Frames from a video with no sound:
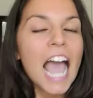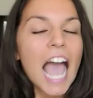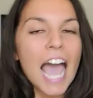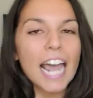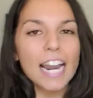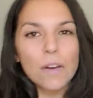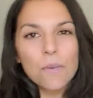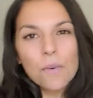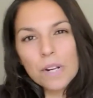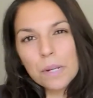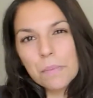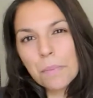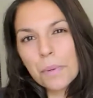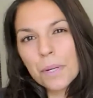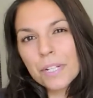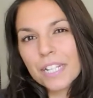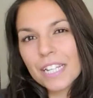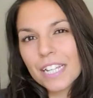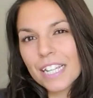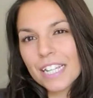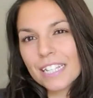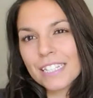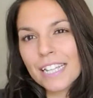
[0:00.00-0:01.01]
and I want to put
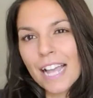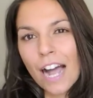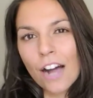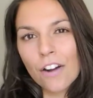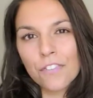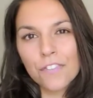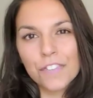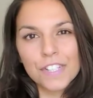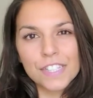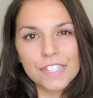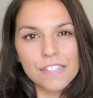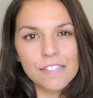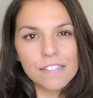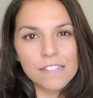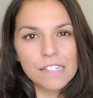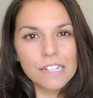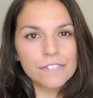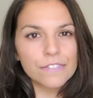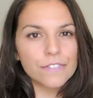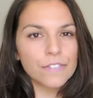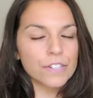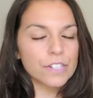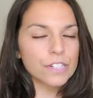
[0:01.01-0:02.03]
it into outfits and
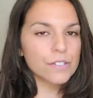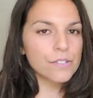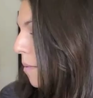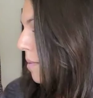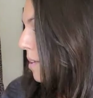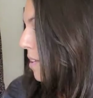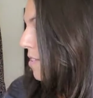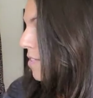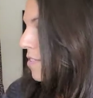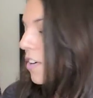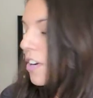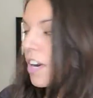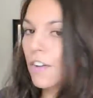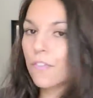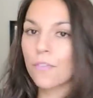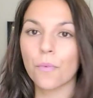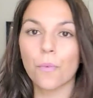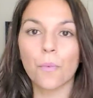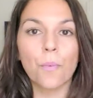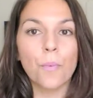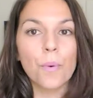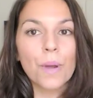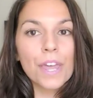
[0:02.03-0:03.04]
stuff for you. I'm going to start off
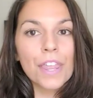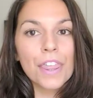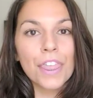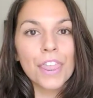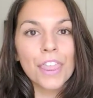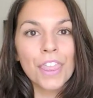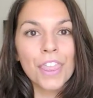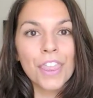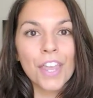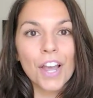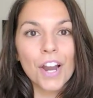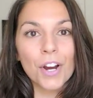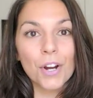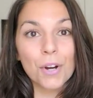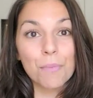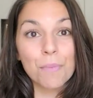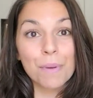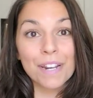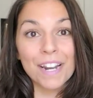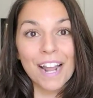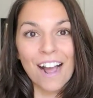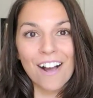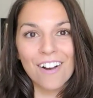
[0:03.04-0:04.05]
with
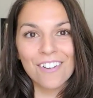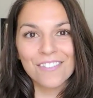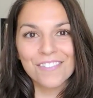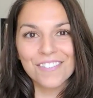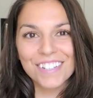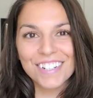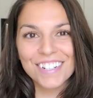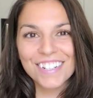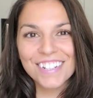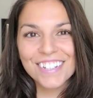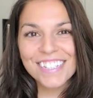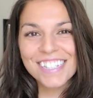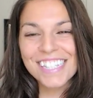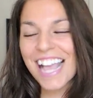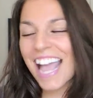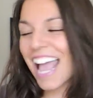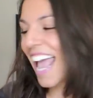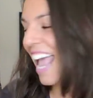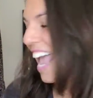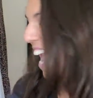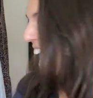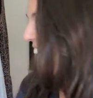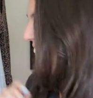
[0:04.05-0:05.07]
Urban Outfitters,
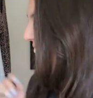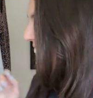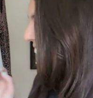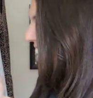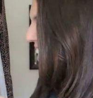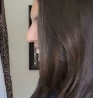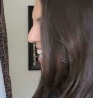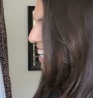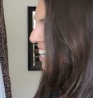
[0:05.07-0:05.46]
and